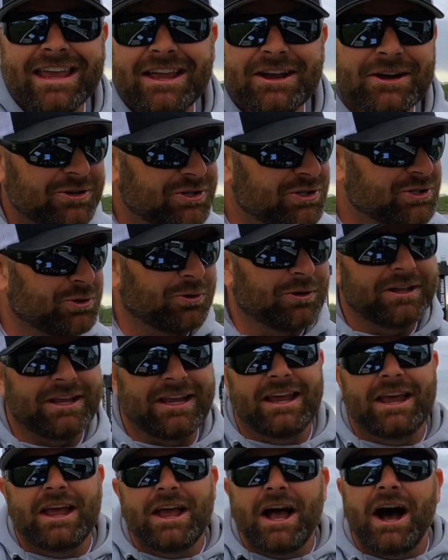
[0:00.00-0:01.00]
here
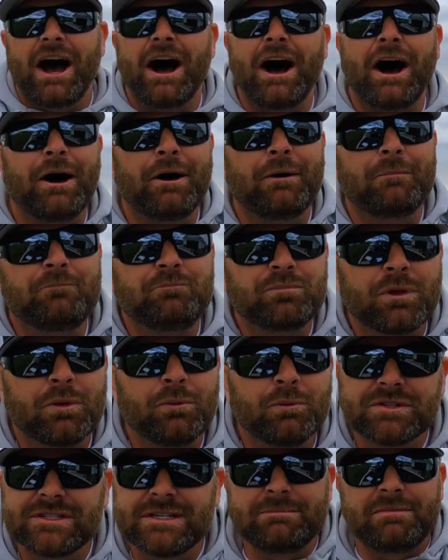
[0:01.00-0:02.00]
shortly.
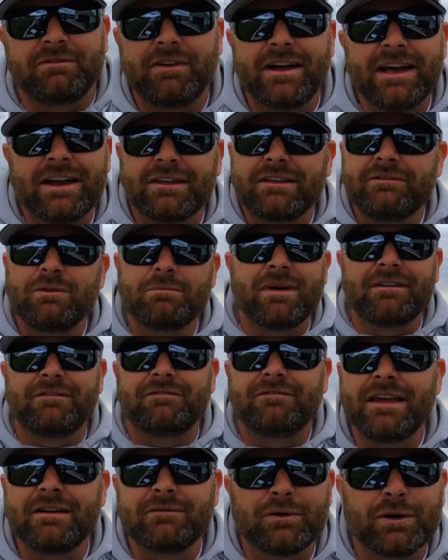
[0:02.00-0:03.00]
We'll simplify it. I'll give you my
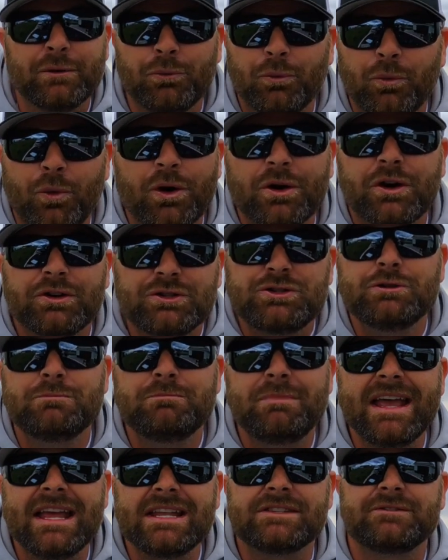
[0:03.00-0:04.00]
favorite one or two
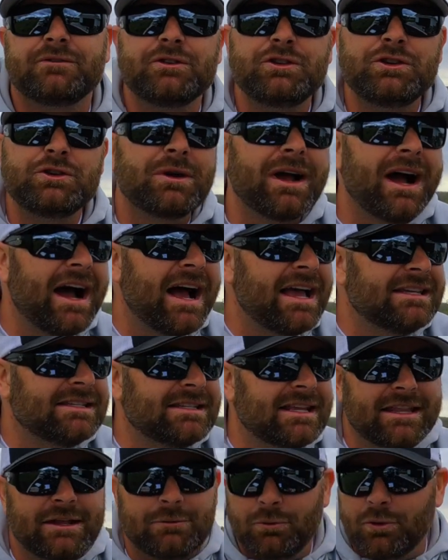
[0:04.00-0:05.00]
baits for you guys,
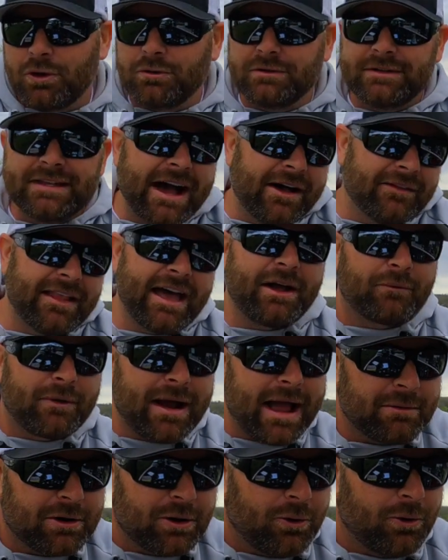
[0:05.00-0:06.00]
and then we'll go down that
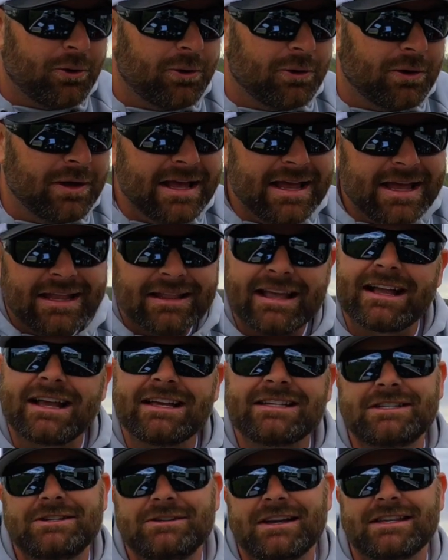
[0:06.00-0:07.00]
rabbit hole. Like I
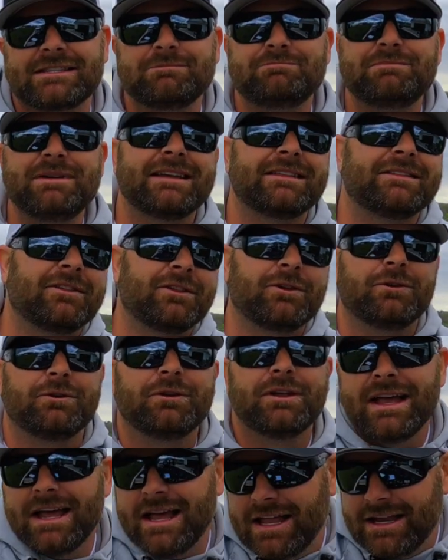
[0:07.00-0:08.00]
said, you guys can pick the little
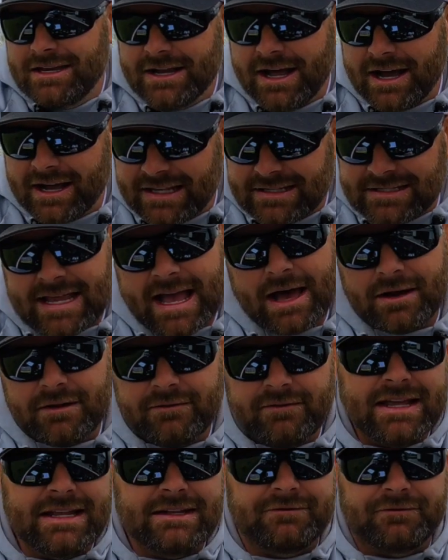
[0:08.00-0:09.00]
nuggets out of
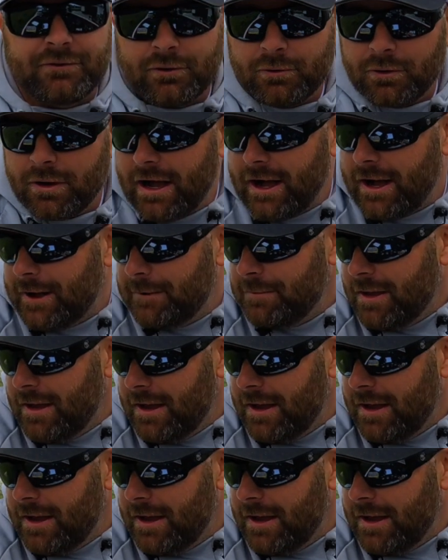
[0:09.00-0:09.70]
it for